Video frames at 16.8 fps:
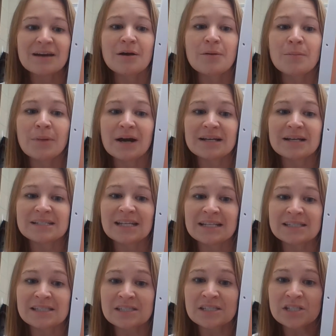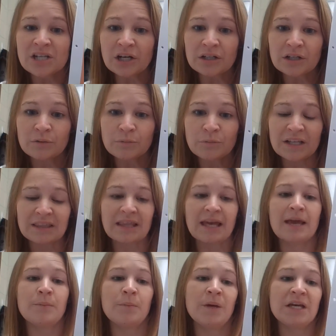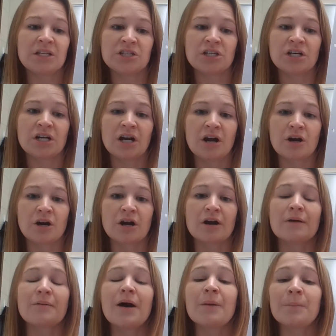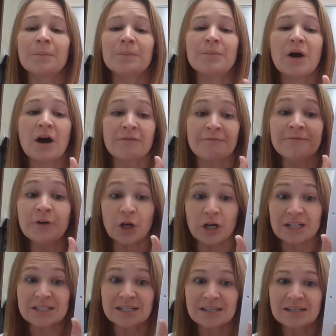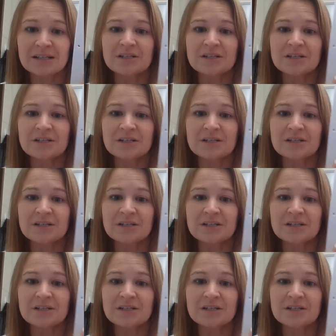but it started with a picture or a foot.